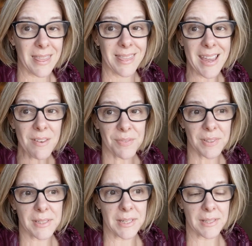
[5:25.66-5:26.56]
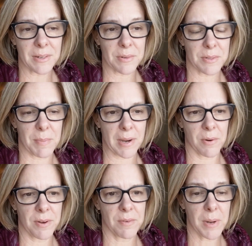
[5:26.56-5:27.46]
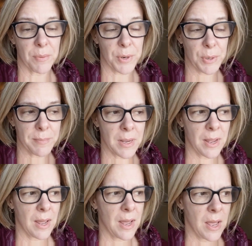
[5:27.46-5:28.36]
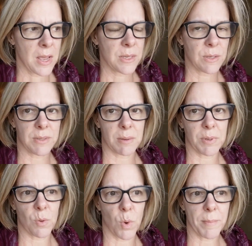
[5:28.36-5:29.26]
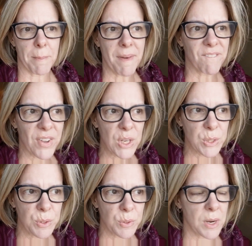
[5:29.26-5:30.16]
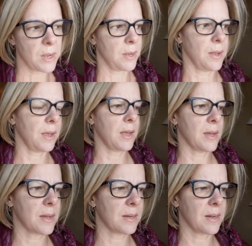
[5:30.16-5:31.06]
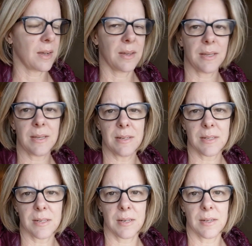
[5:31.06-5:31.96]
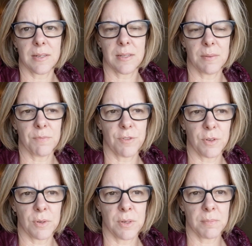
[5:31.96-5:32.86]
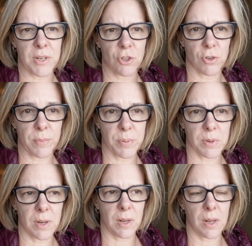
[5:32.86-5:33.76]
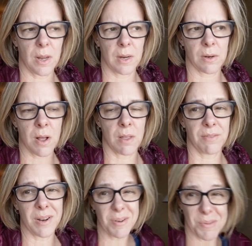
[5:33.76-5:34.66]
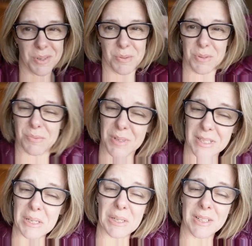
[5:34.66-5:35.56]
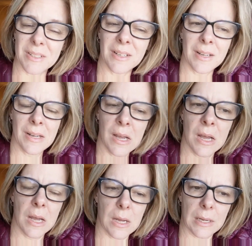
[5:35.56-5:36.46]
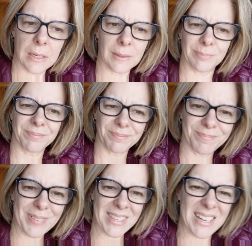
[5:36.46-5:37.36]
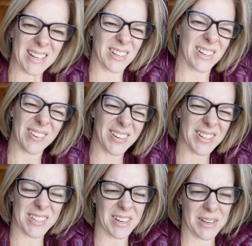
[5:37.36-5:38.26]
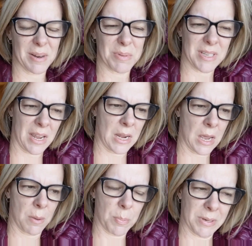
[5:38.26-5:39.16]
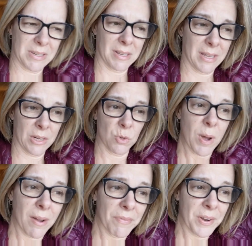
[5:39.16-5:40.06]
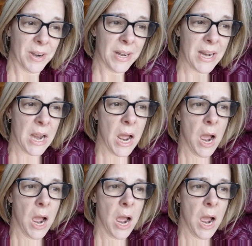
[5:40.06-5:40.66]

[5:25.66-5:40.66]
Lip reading: thankfully, there was a microwave in my room, so I was able to warm up my food and eat some food, my shrimp and cauliflower, which was really good. But then I just ended up staying up until like 12:30,